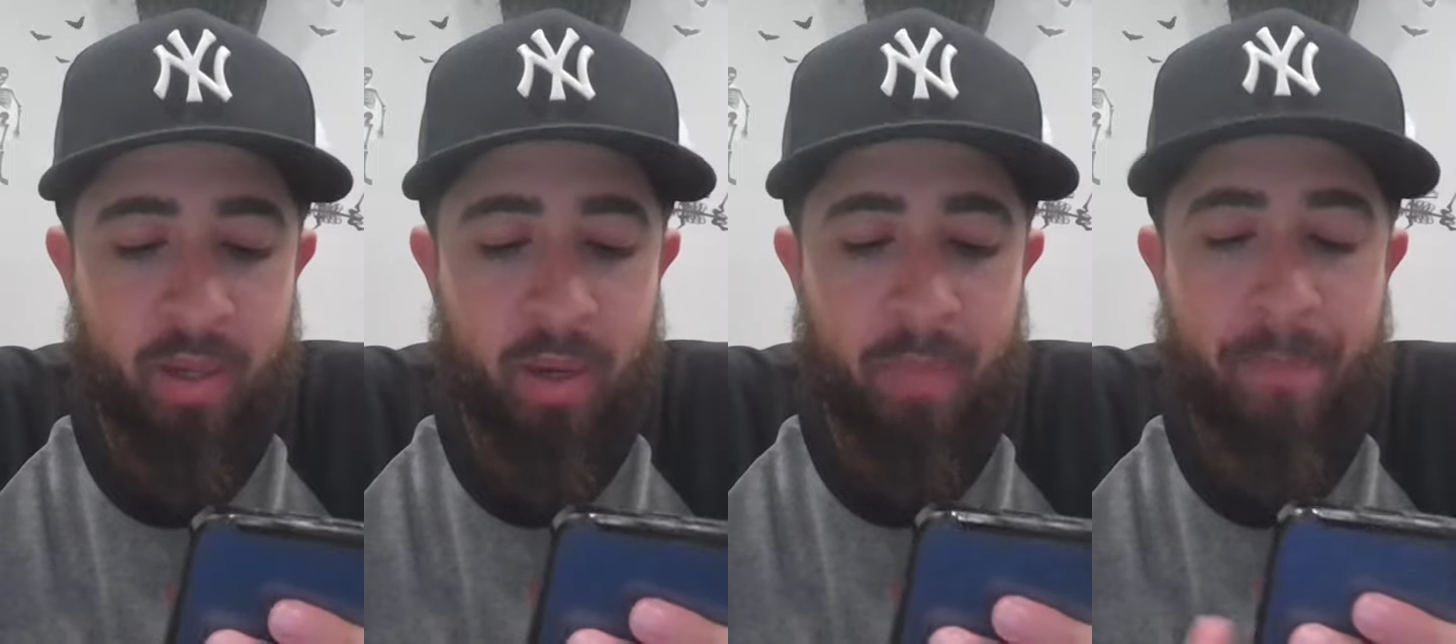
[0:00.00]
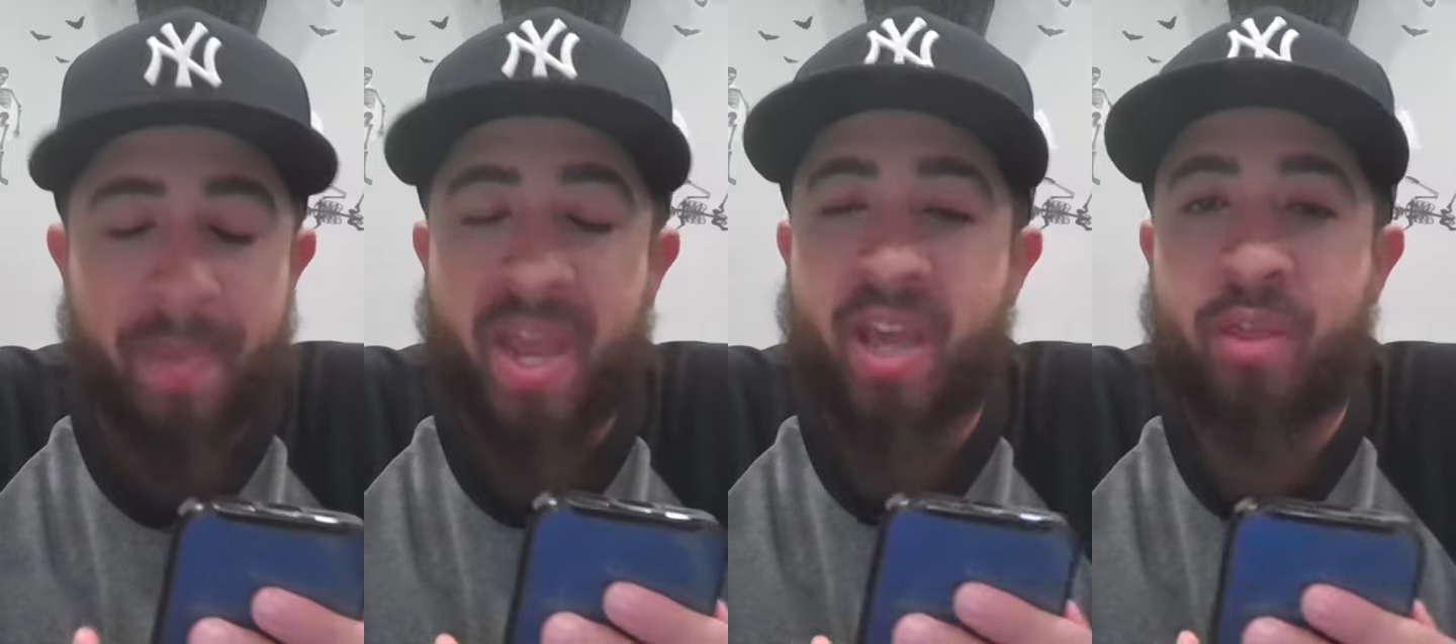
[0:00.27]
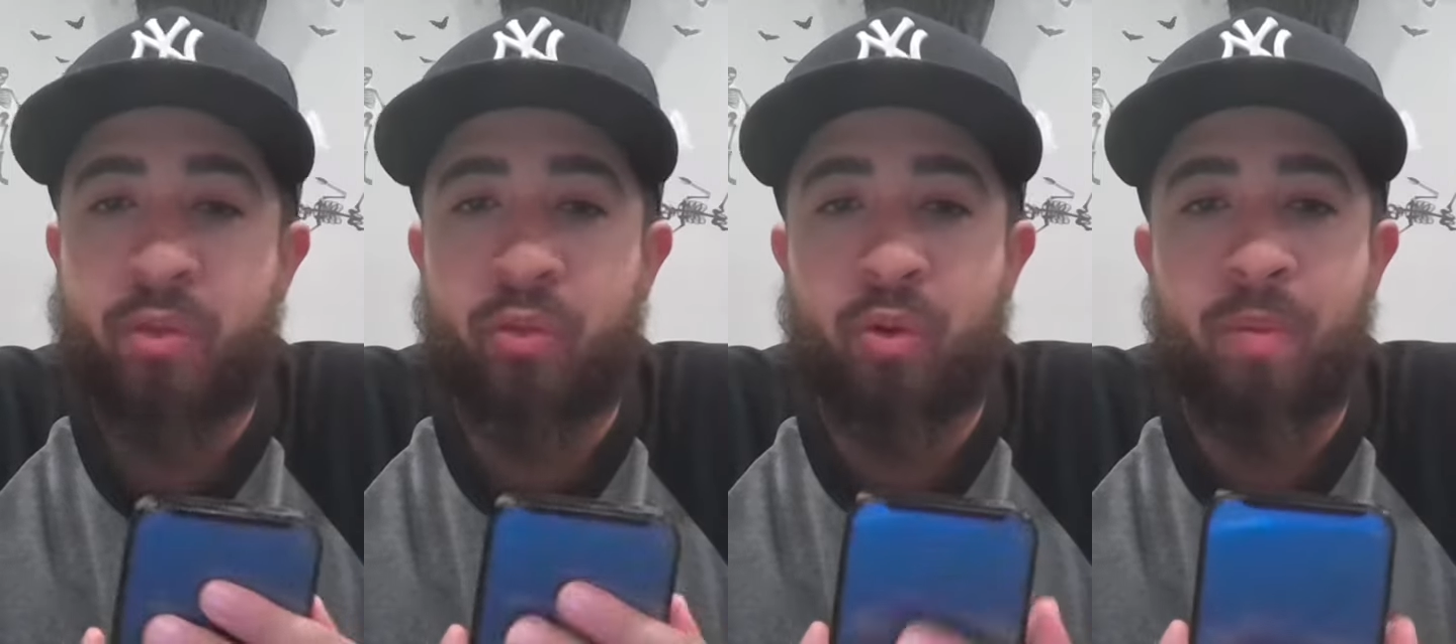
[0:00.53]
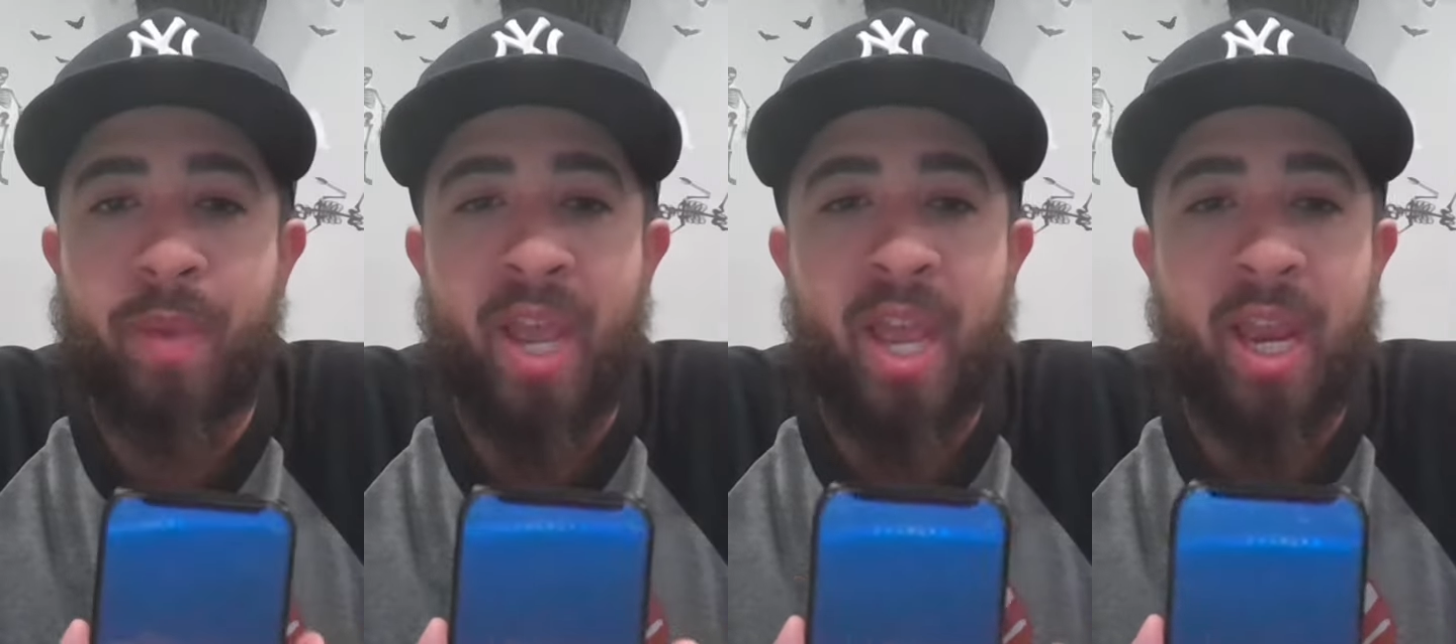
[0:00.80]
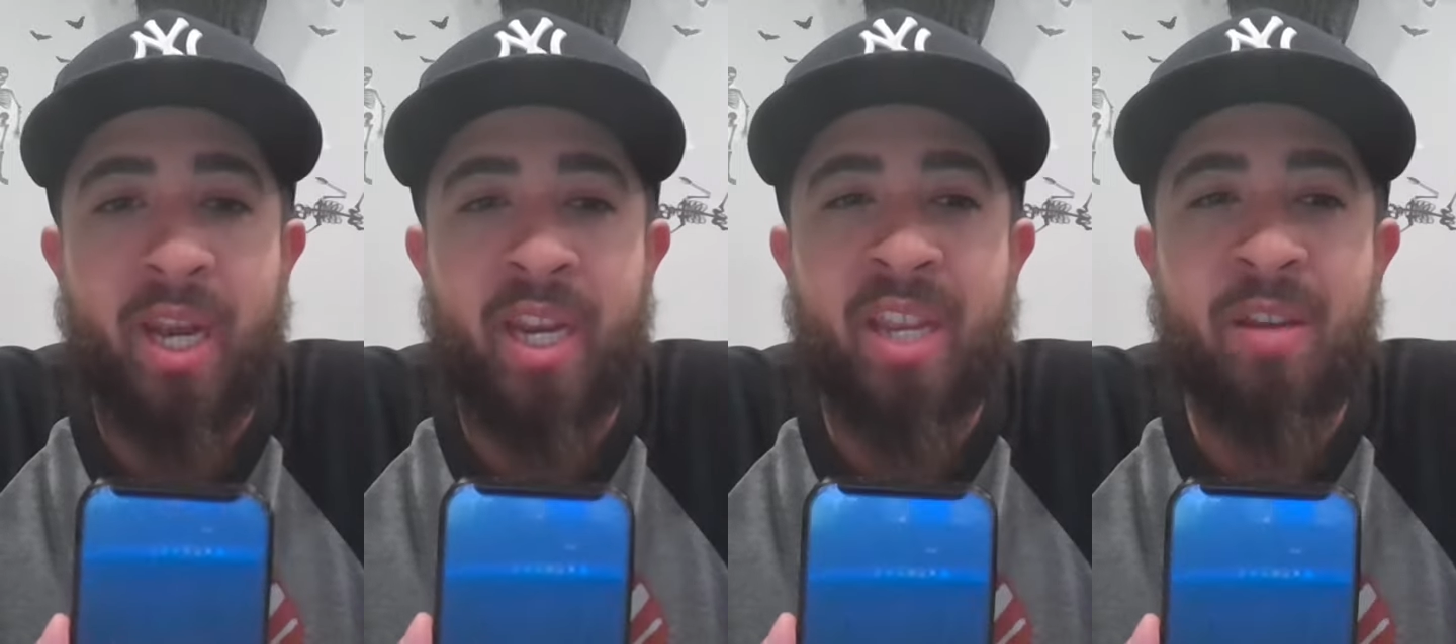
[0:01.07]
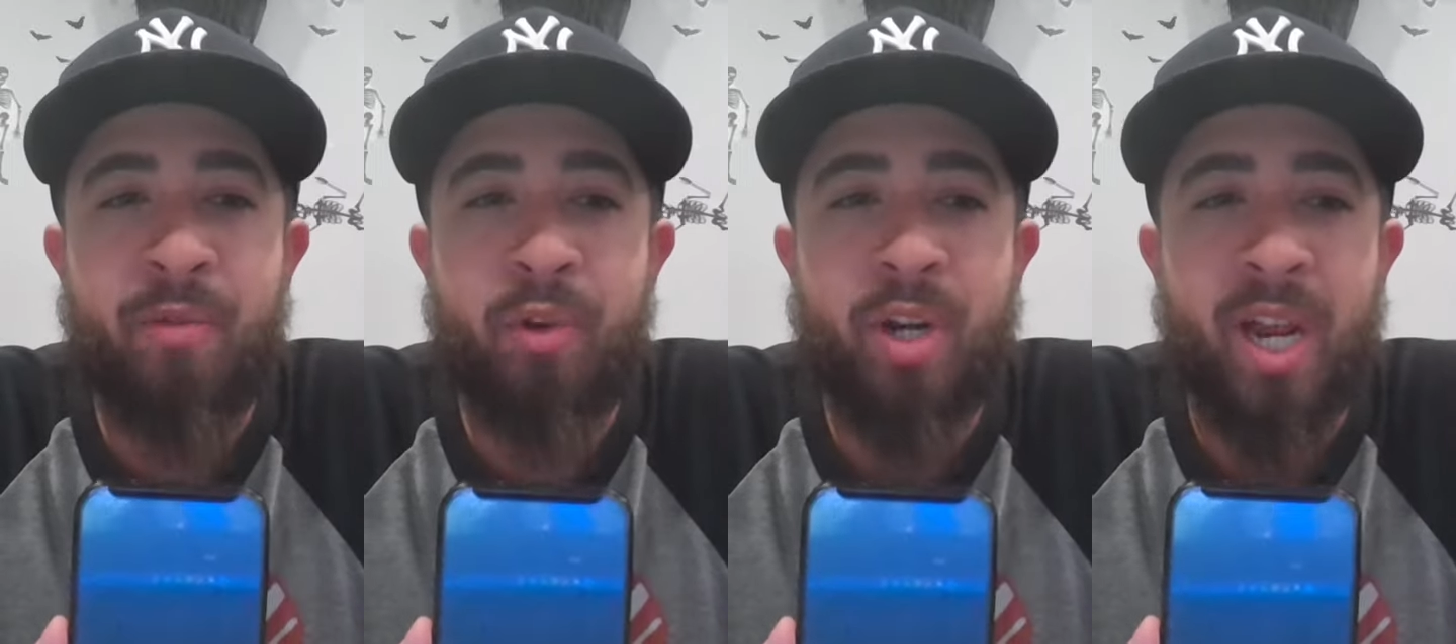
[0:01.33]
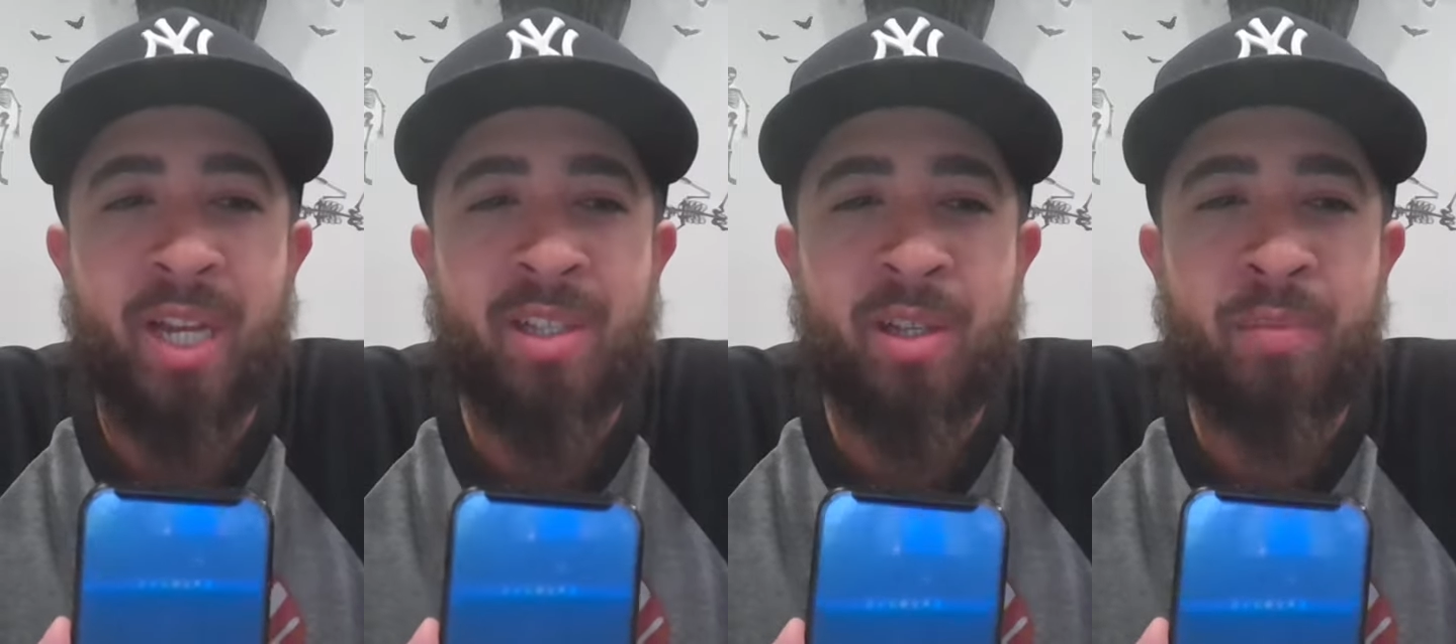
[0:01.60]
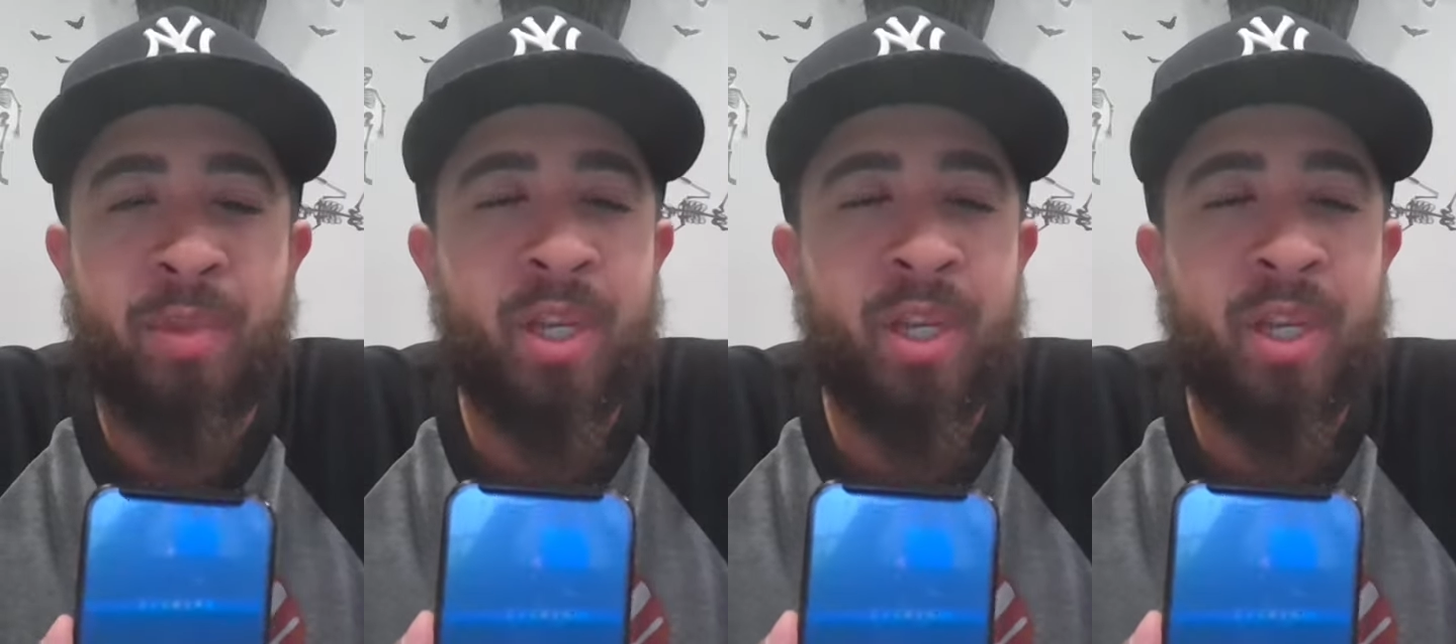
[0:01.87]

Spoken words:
bathroom and he forgot something.